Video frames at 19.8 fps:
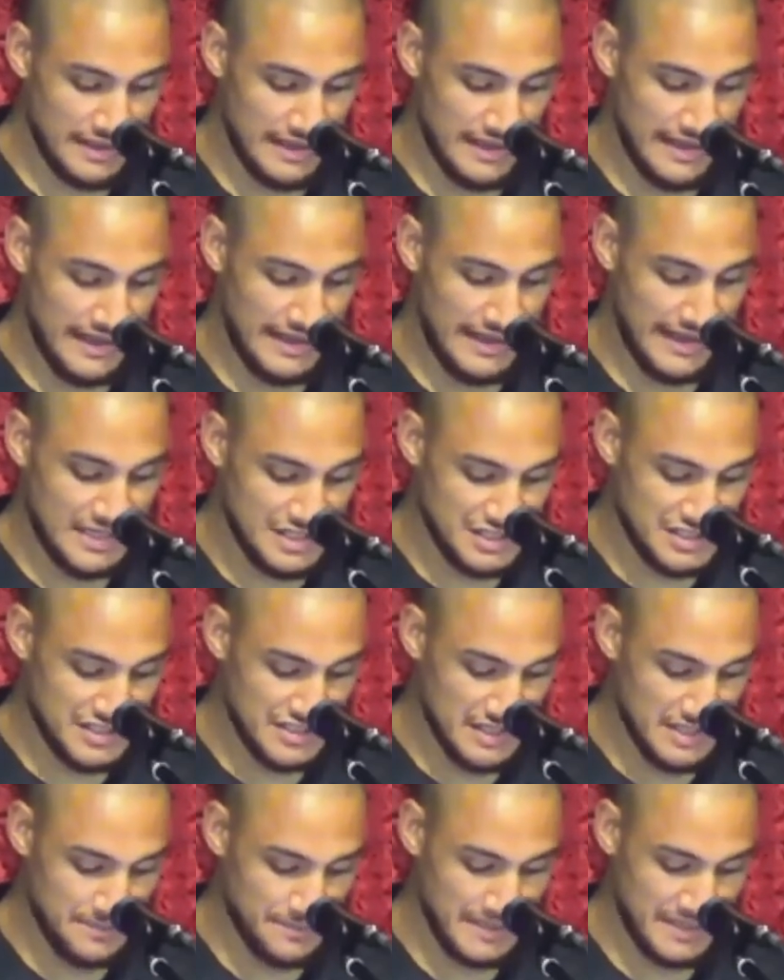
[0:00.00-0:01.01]
and
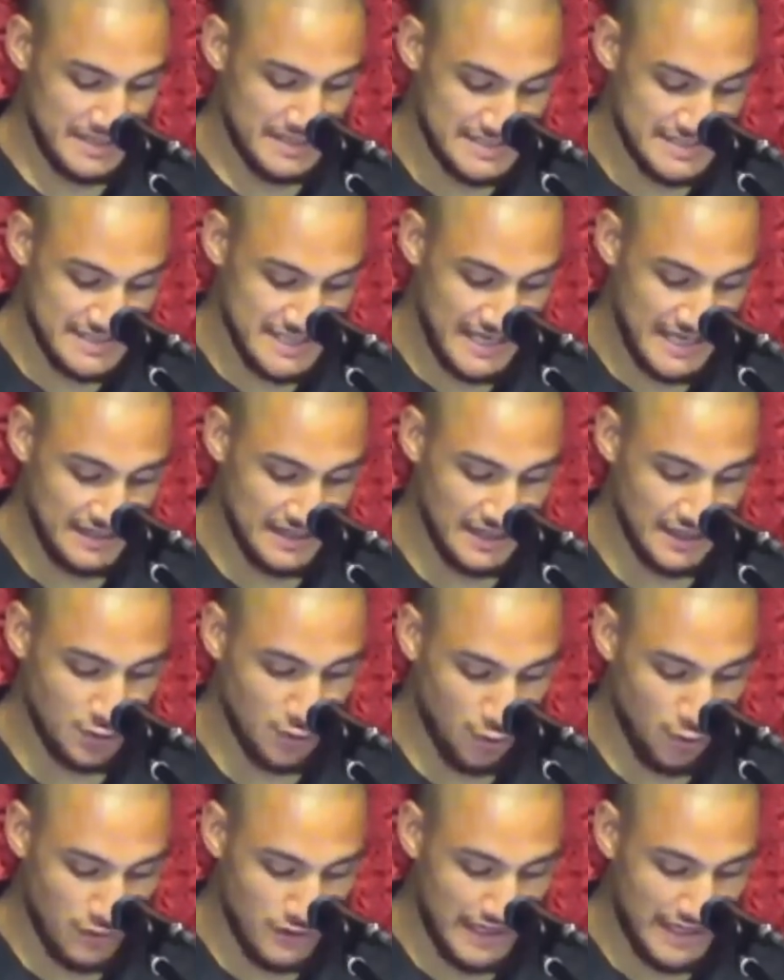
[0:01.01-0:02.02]
sheep, his tent, and
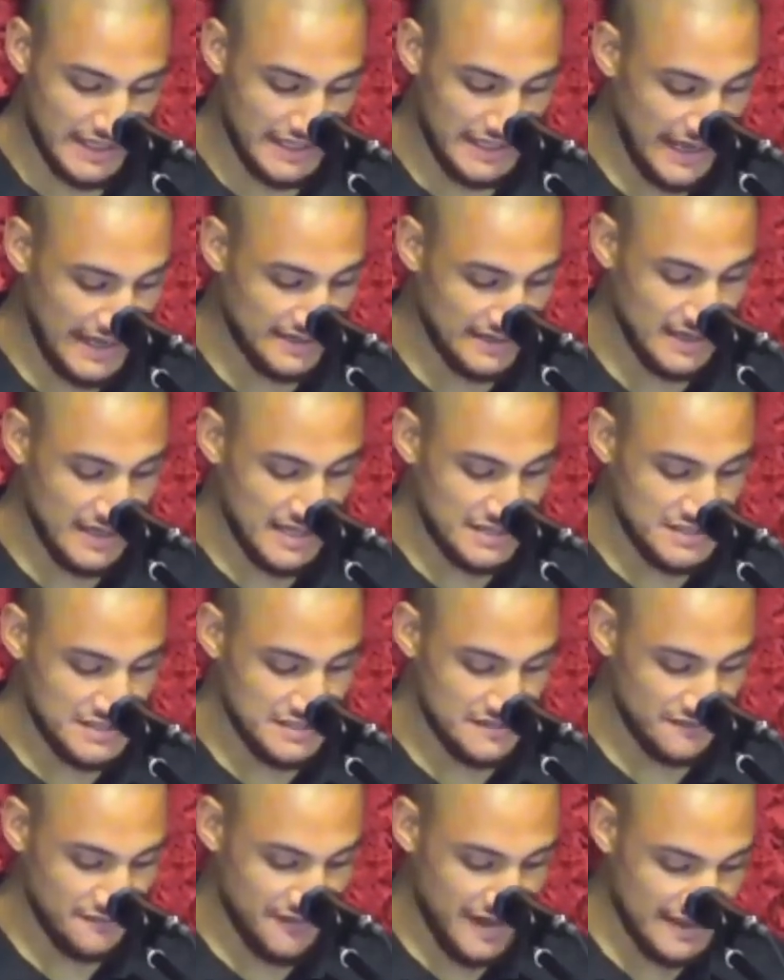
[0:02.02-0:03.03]
all that he had to the
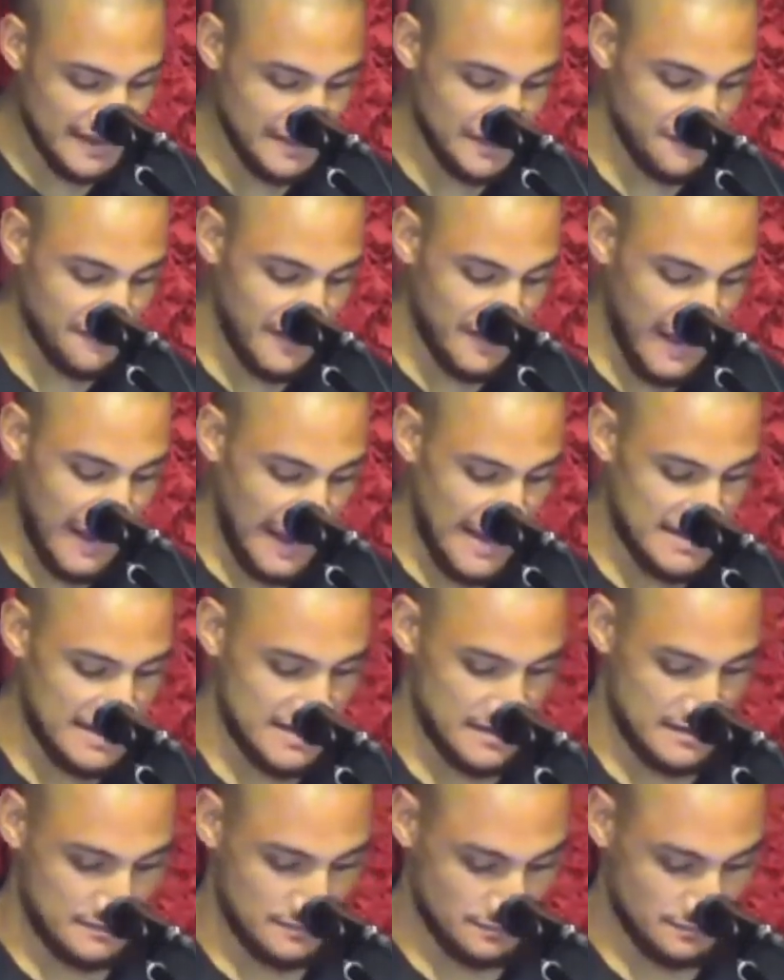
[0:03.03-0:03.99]
valley of Achor.